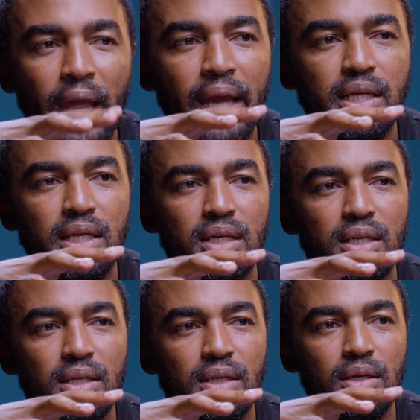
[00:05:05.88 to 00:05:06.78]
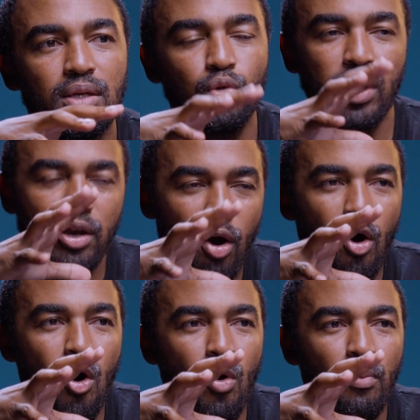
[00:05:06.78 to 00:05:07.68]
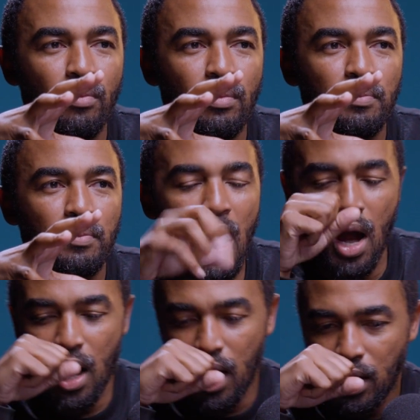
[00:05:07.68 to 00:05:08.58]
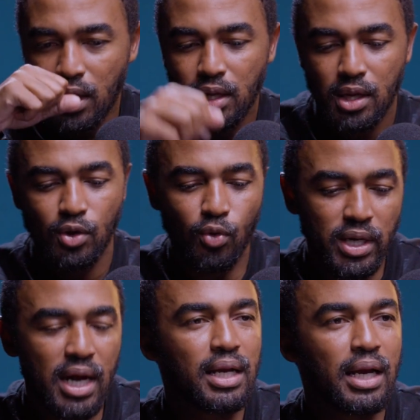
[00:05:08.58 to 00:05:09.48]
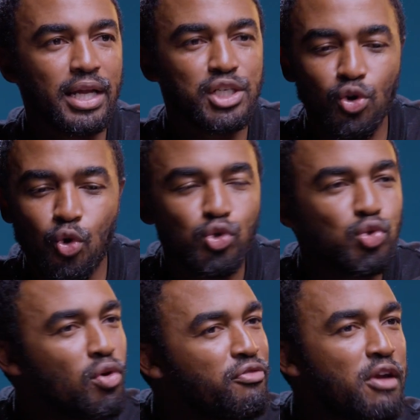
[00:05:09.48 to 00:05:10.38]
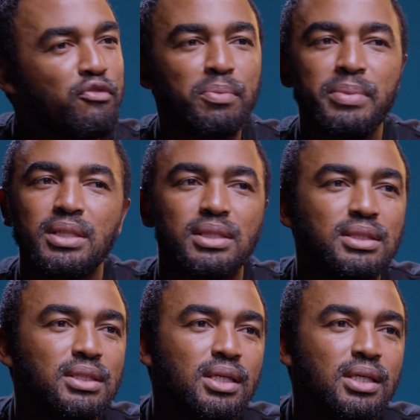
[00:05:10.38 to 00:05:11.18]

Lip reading: old lady, you get home, and she cooks you your favorite meal.